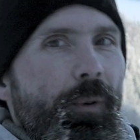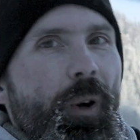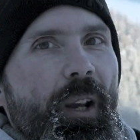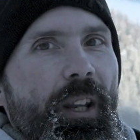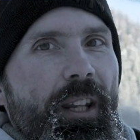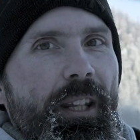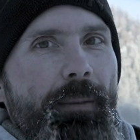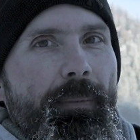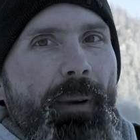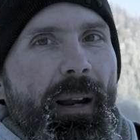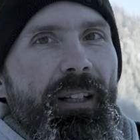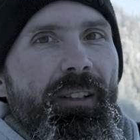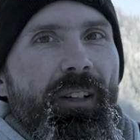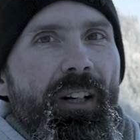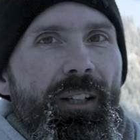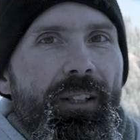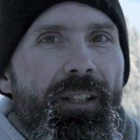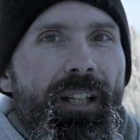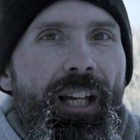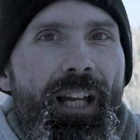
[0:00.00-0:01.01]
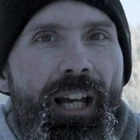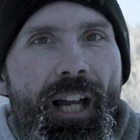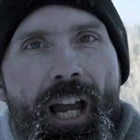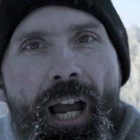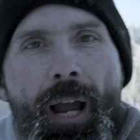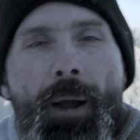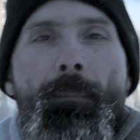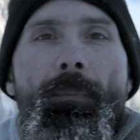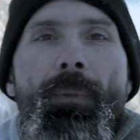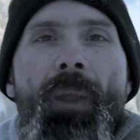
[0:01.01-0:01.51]
one in the background,
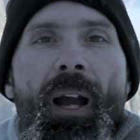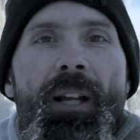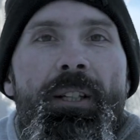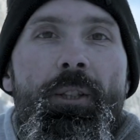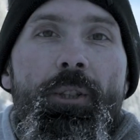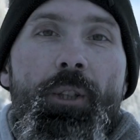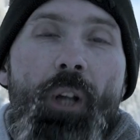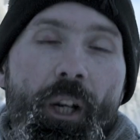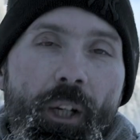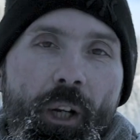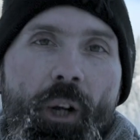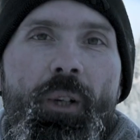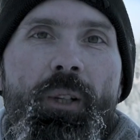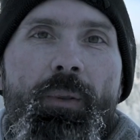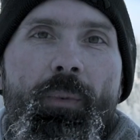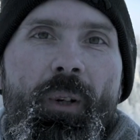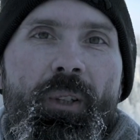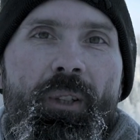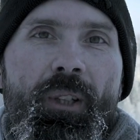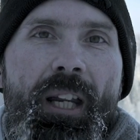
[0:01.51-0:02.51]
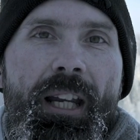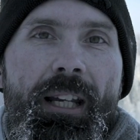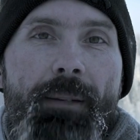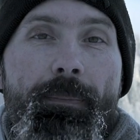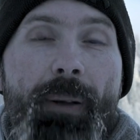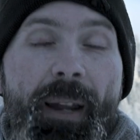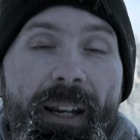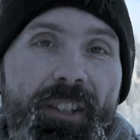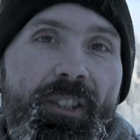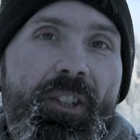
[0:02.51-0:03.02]
and you not only want to take a
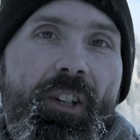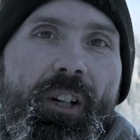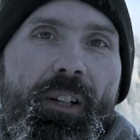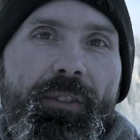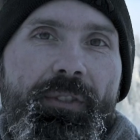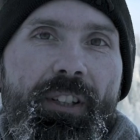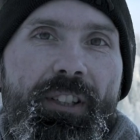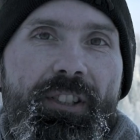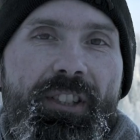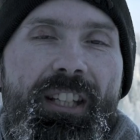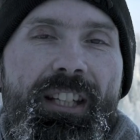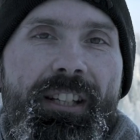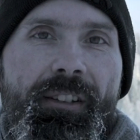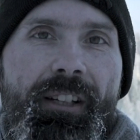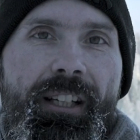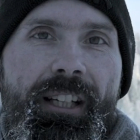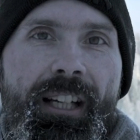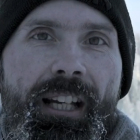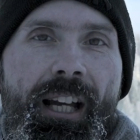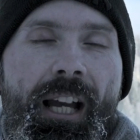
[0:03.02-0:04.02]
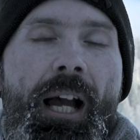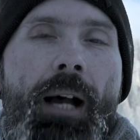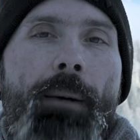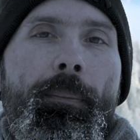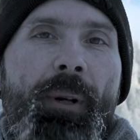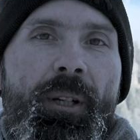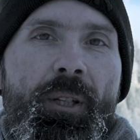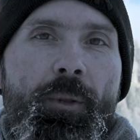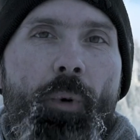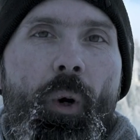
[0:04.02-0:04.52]
picture of this scenery,
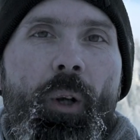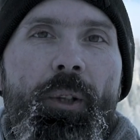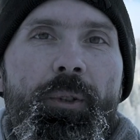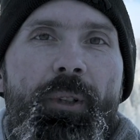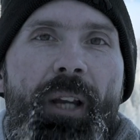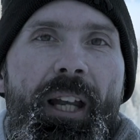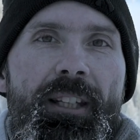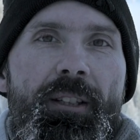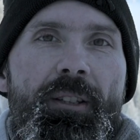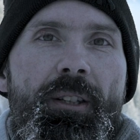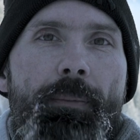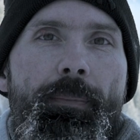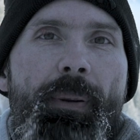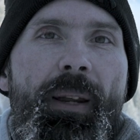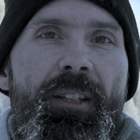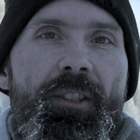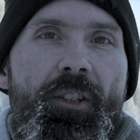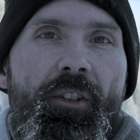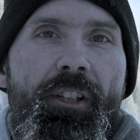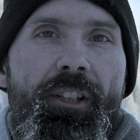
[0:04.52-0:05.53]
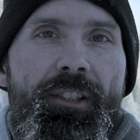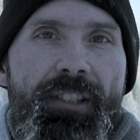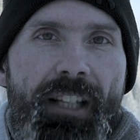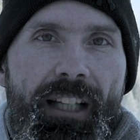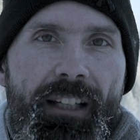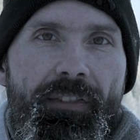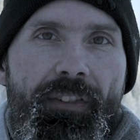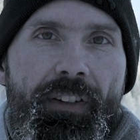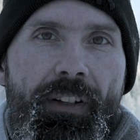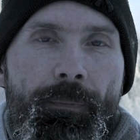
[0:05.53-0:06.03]
but you want to get into the picture
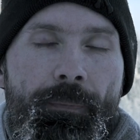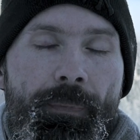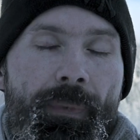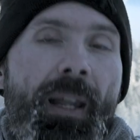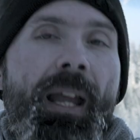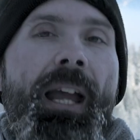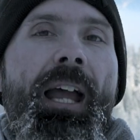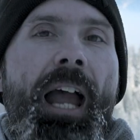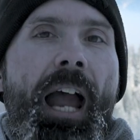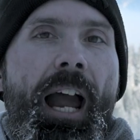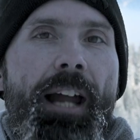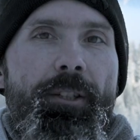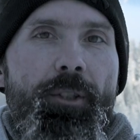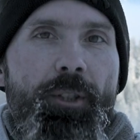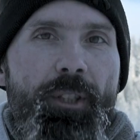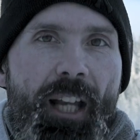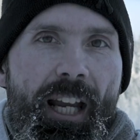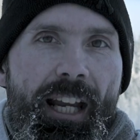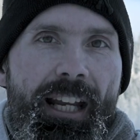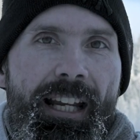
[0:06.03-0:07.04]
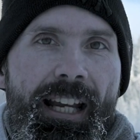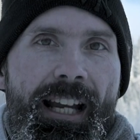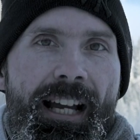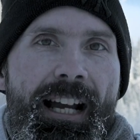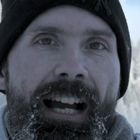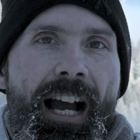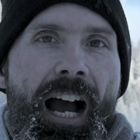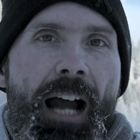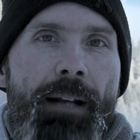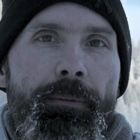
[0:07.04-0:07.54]
yourself. And today
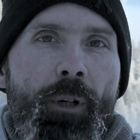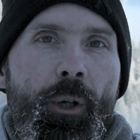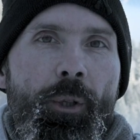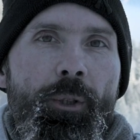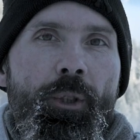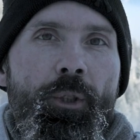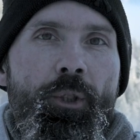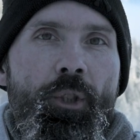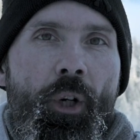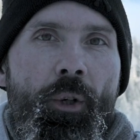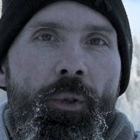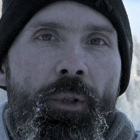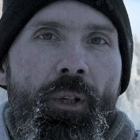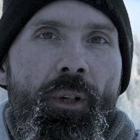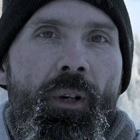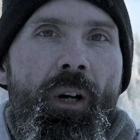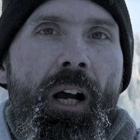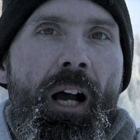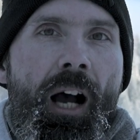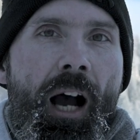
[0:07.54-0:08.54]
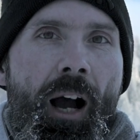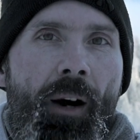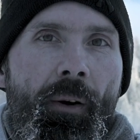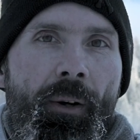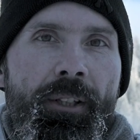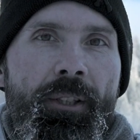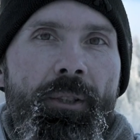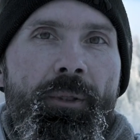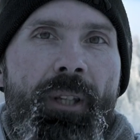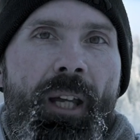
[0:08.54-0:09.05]
I'm going to show you how
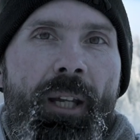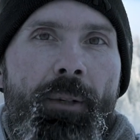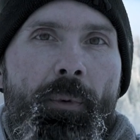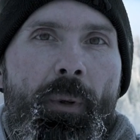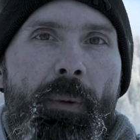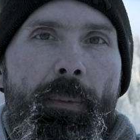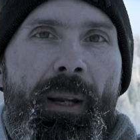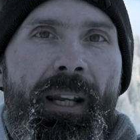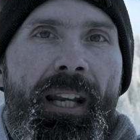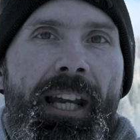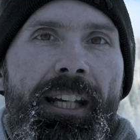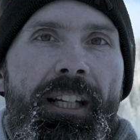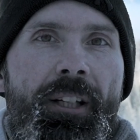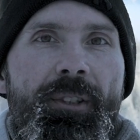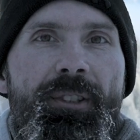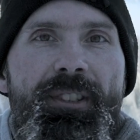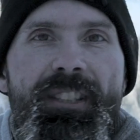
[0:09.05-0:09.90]
I do that with my Nikon